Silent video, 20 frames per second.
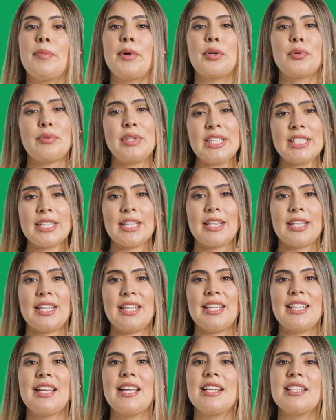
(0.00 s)
But
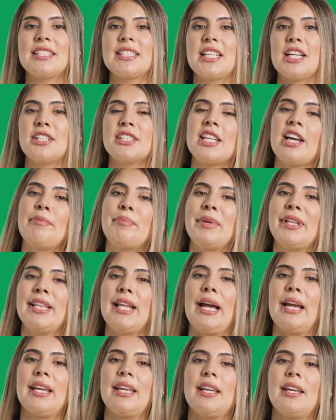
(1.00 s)
recently, sales have been
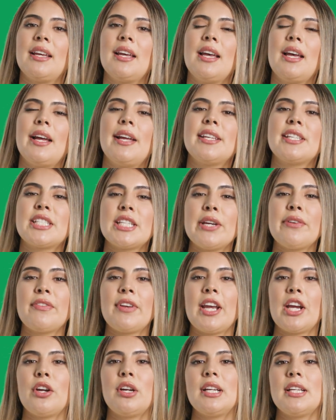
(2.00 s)
lagging, and Chef
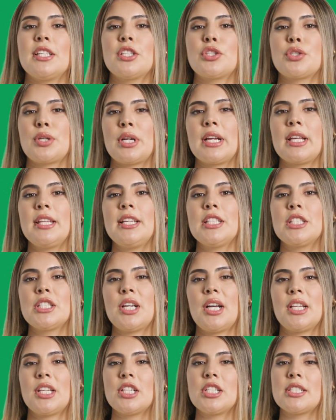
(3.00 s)
Carrot is struggling
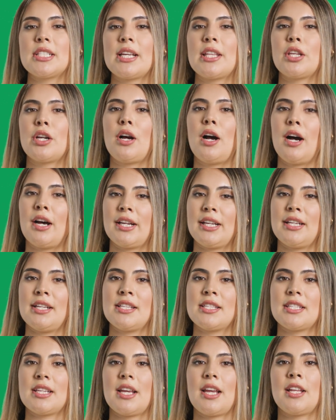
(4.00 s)
to understand their
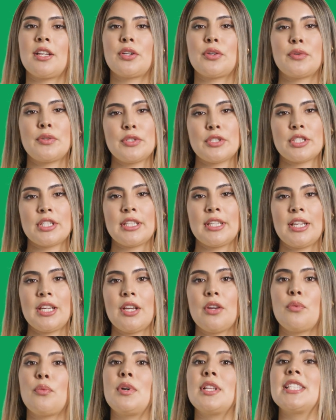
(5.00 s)
audience and,
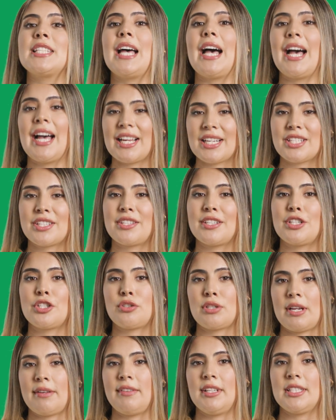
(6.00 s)
crucially, what's actually
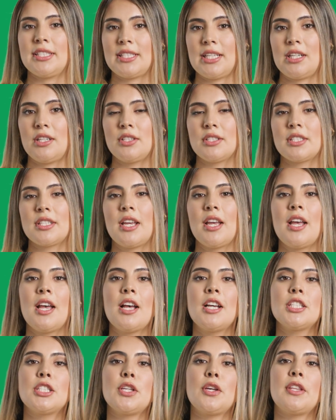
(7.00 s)
driving sales.
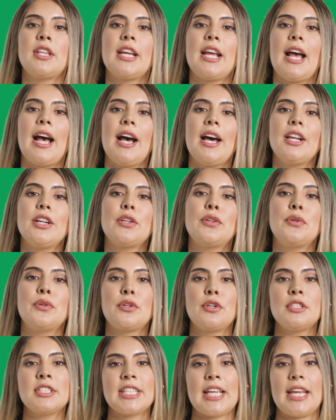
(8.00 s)
So they add
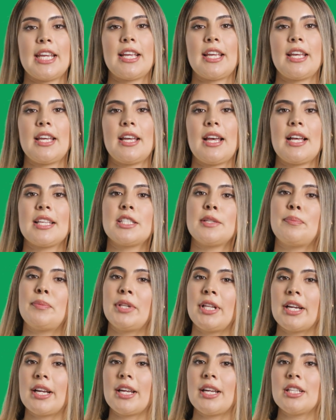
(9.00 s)
Google Site Kit as a
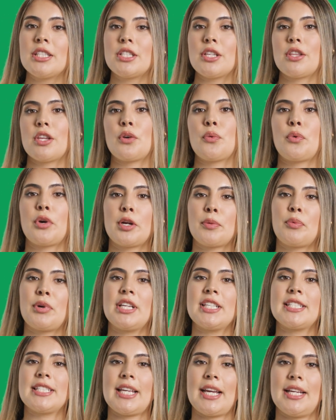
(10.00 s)
plugin to their
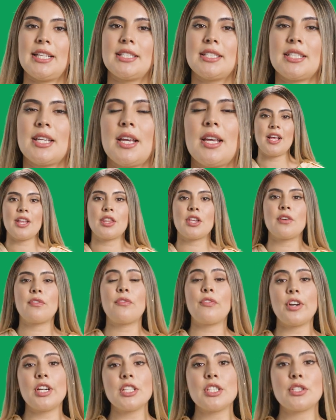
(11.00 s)
WordPress sites. Their
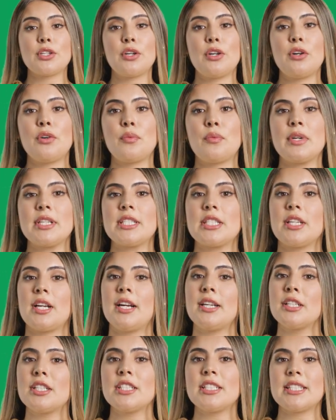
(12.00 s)
first goal was to
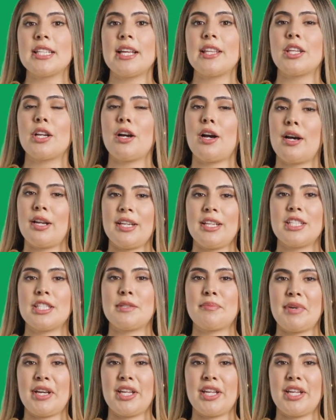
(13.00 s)
understand their audience